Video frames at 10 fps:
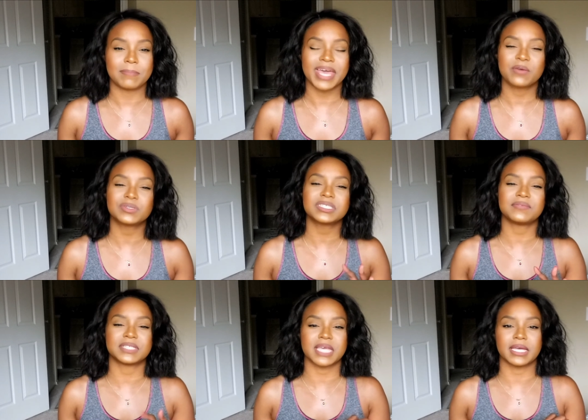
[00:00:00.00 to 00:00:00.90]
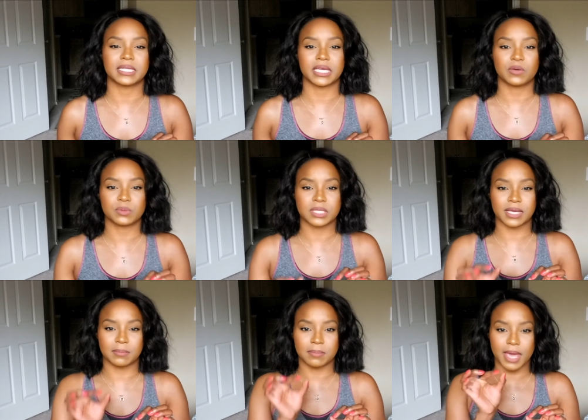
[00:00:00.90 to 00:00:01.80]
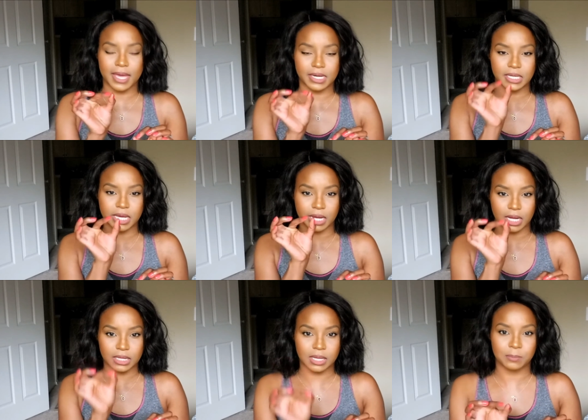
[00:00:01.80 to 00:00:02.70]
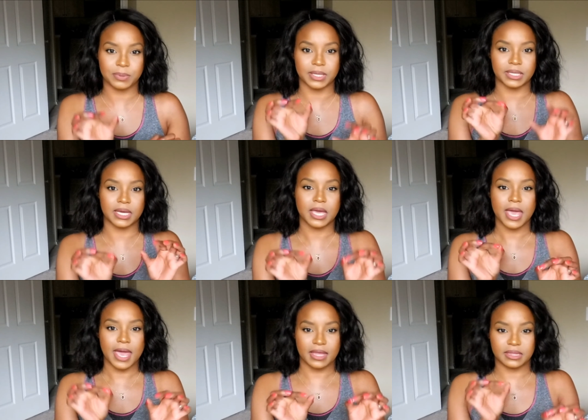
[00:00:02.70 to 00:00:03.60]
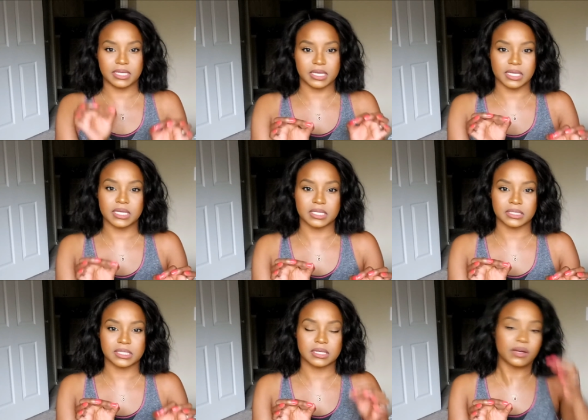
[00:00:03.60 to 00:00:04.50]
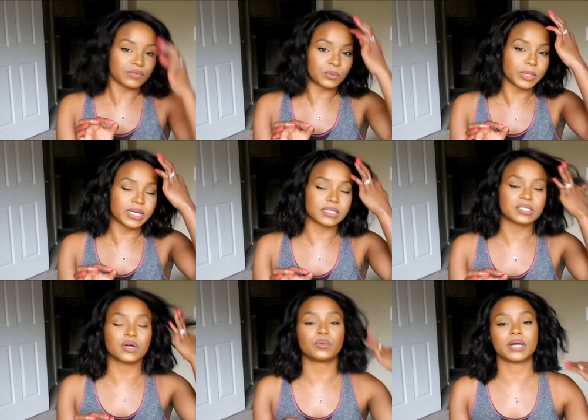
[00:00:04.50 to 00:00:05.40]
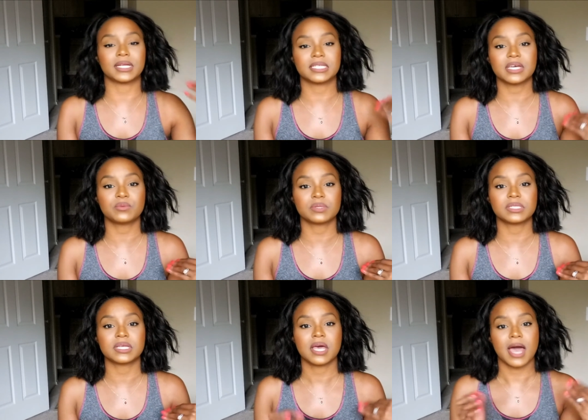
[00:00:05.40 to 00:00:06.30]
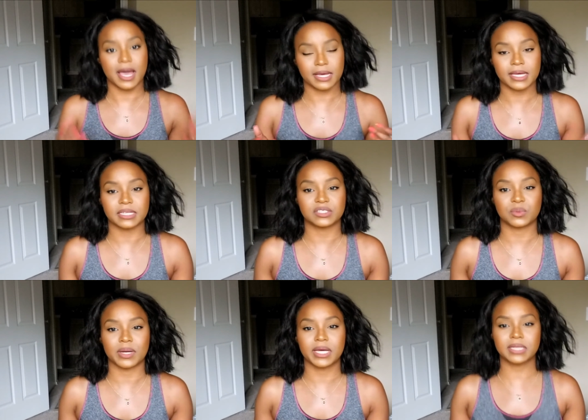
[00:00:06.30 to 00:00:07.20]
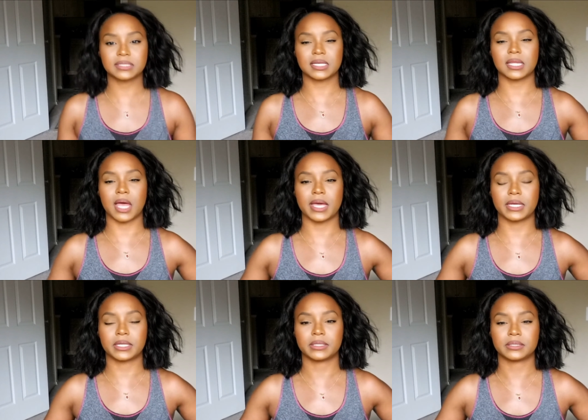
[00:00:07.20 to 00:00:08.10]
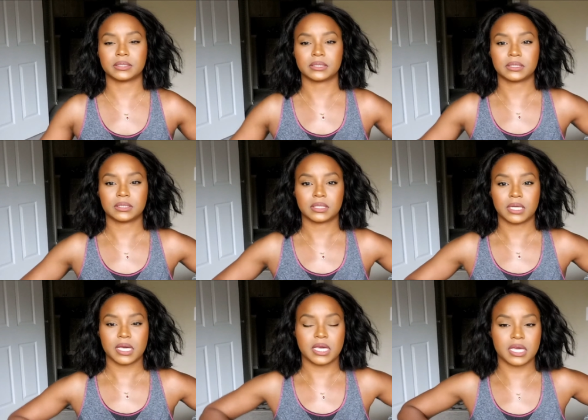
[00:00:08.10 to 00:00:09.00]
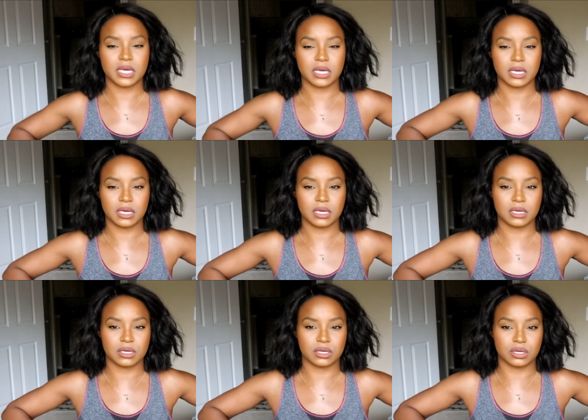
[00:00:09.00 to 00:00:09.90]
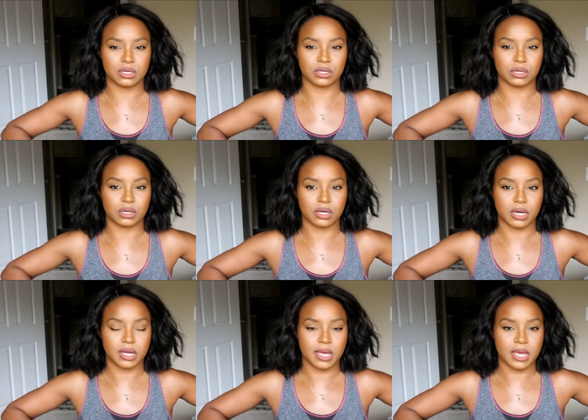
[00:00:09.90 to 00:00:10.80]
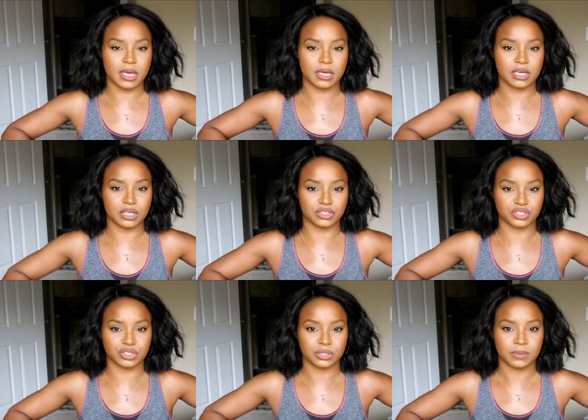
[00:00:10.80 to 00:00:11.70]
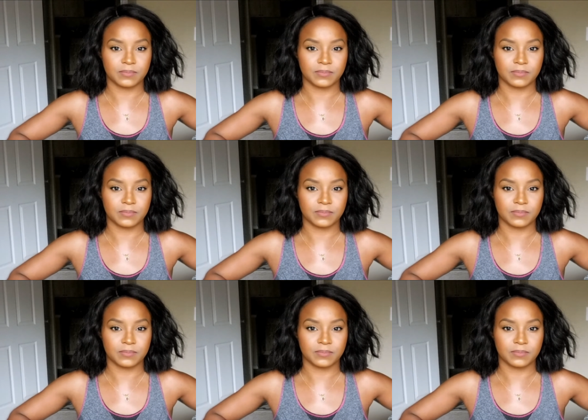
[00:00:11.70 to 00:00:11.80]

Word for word: It wasn't even tangling. It was like matting and clumping at the ends of the wig. So what I did was I cut it. So I cut it to like here-ish.